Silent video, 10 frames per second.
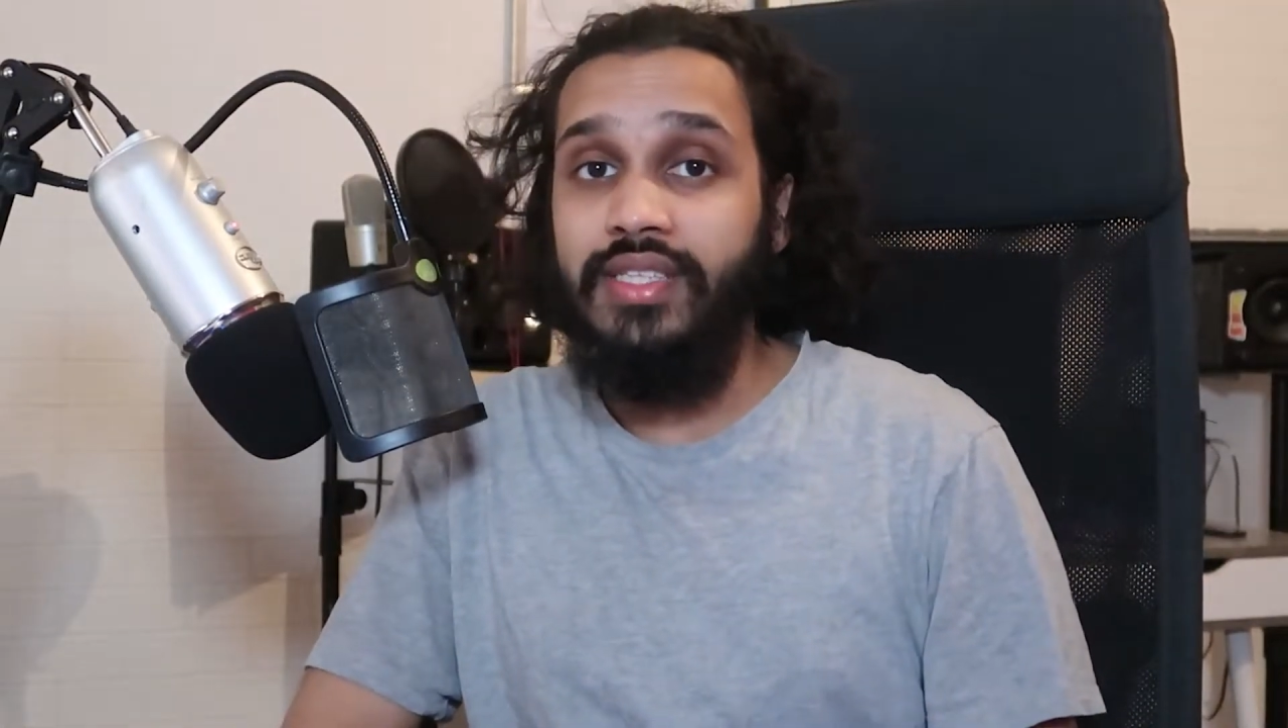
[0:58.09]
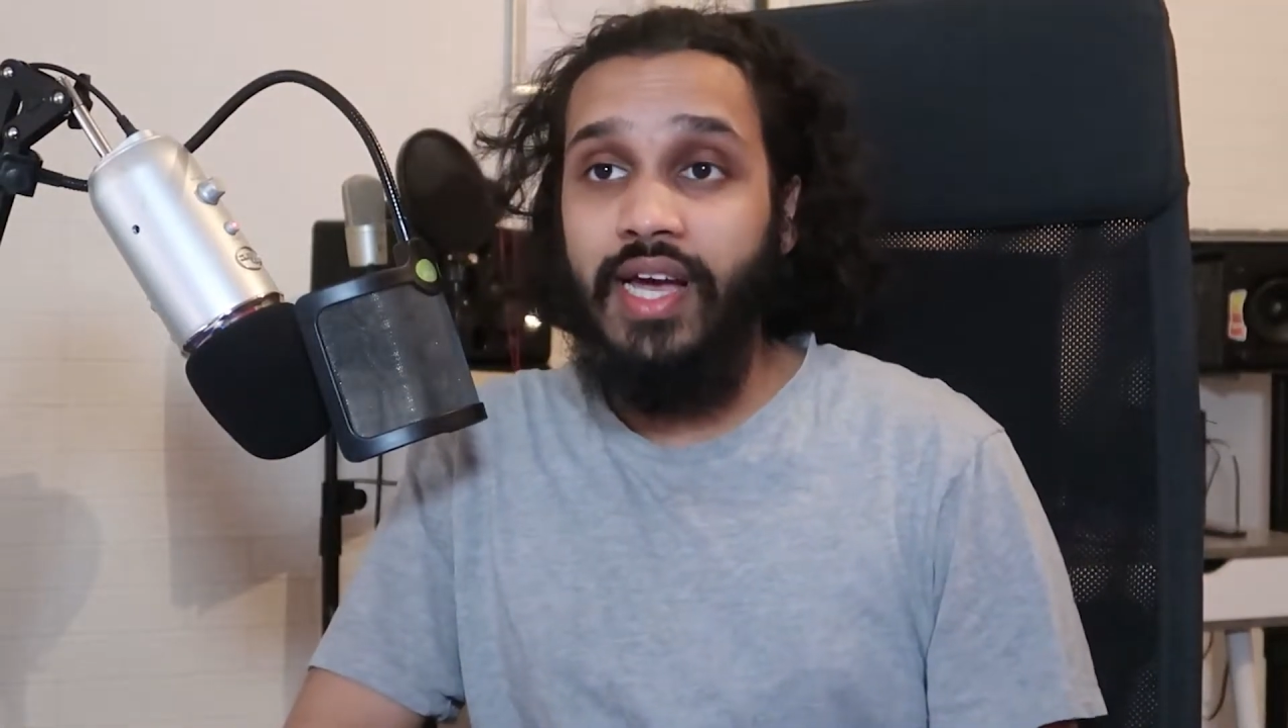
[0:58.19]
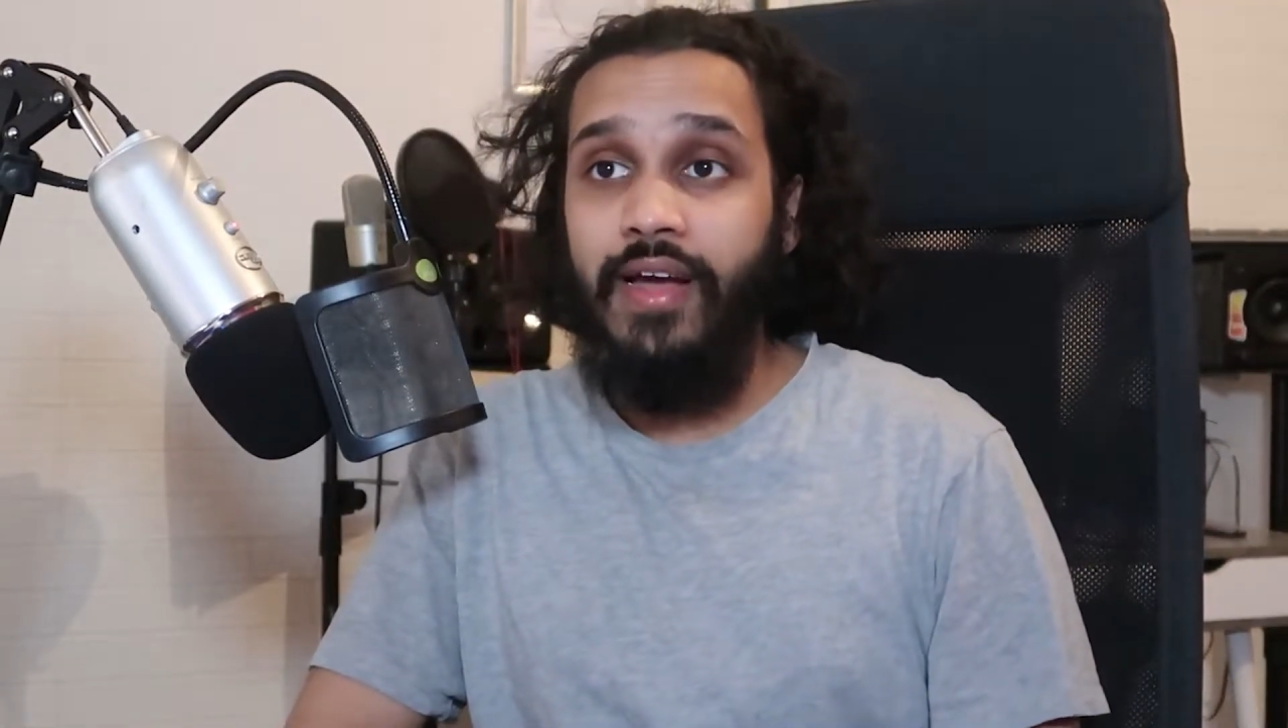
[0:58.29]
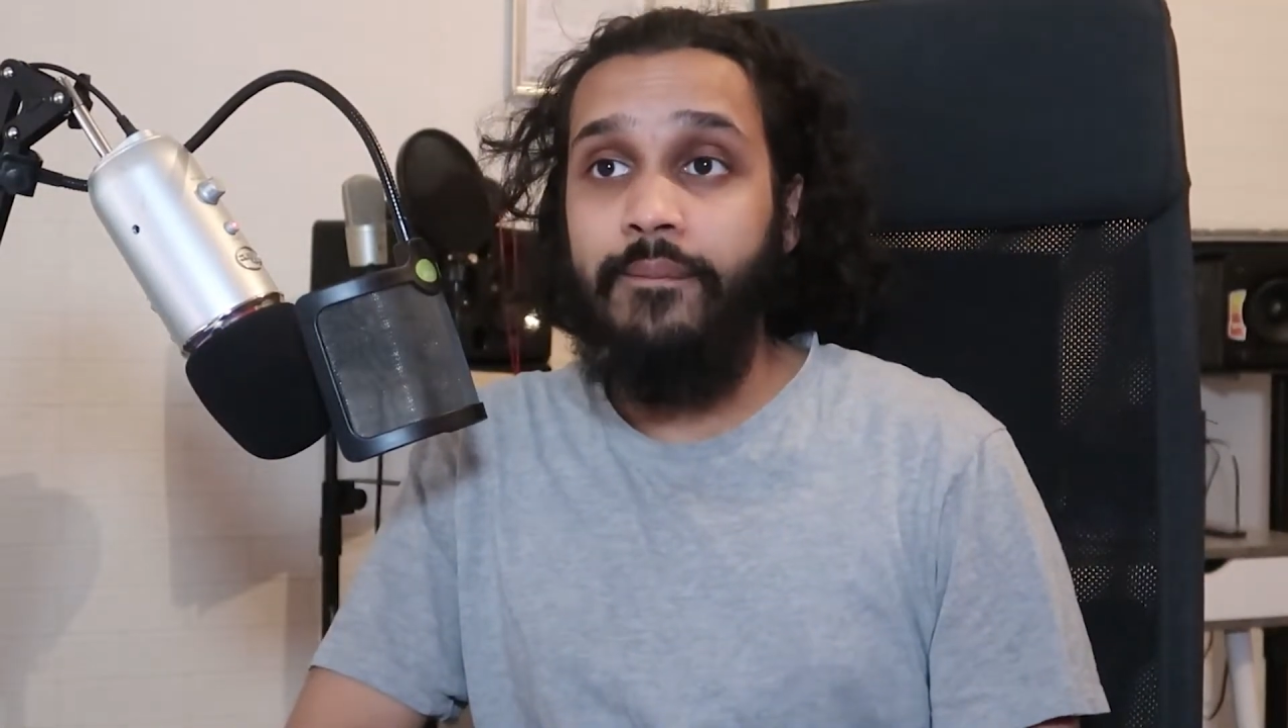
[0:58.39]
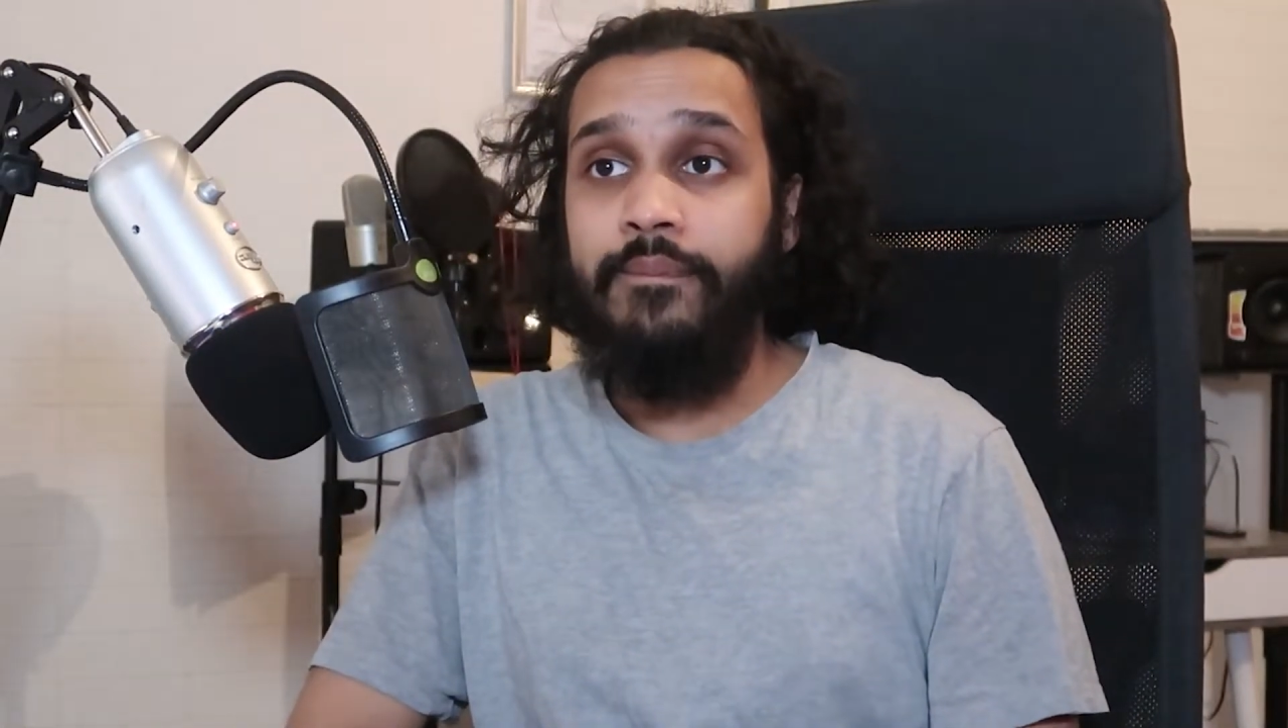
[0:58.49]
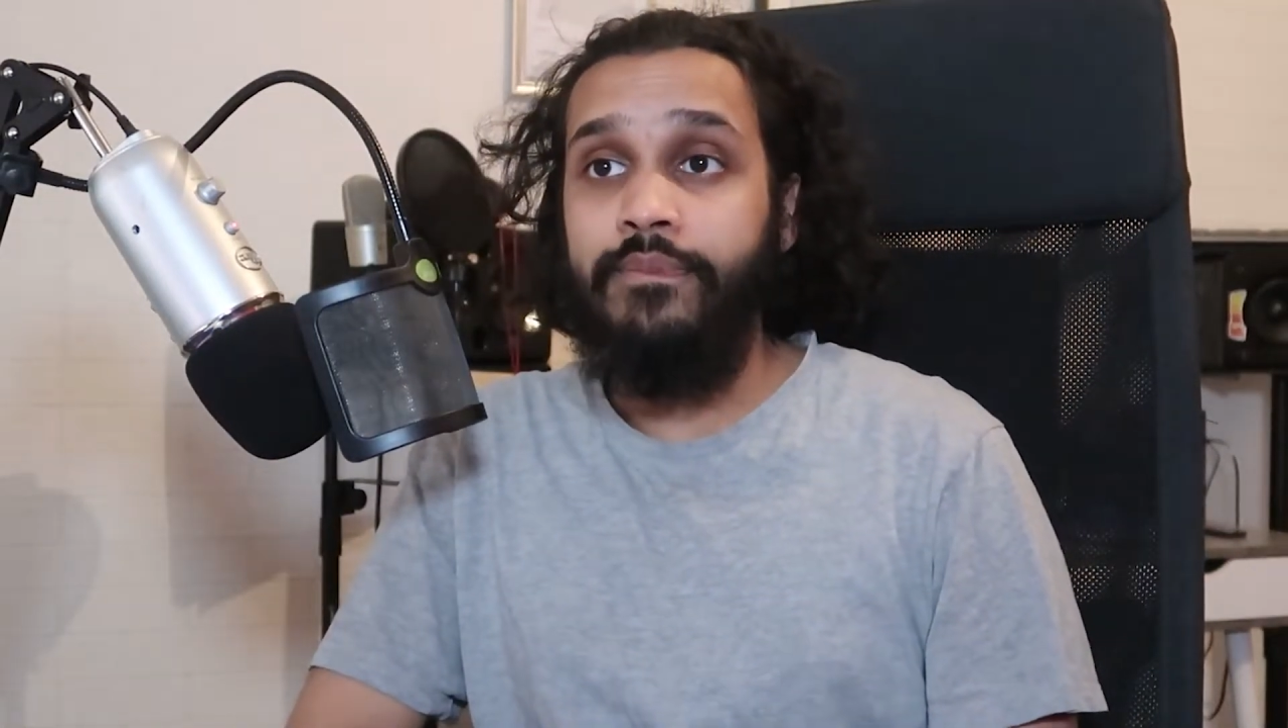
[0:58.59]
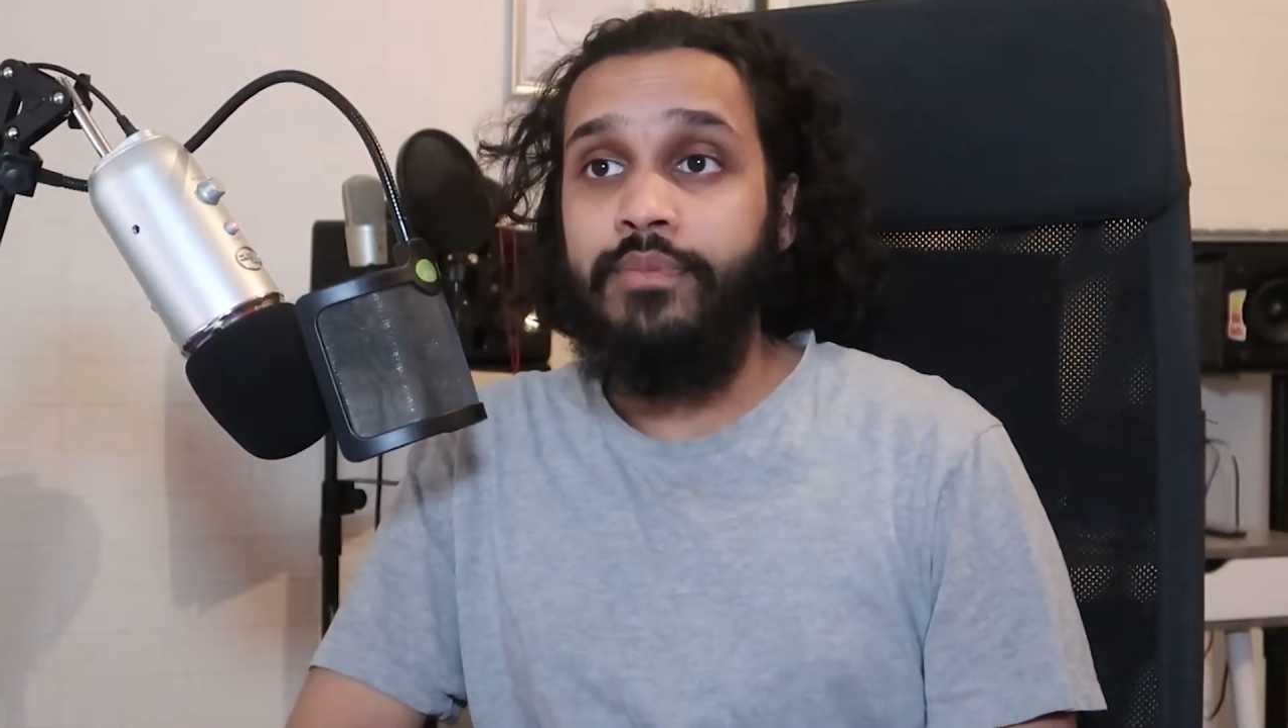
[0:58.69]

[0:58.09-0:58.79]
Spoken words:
that,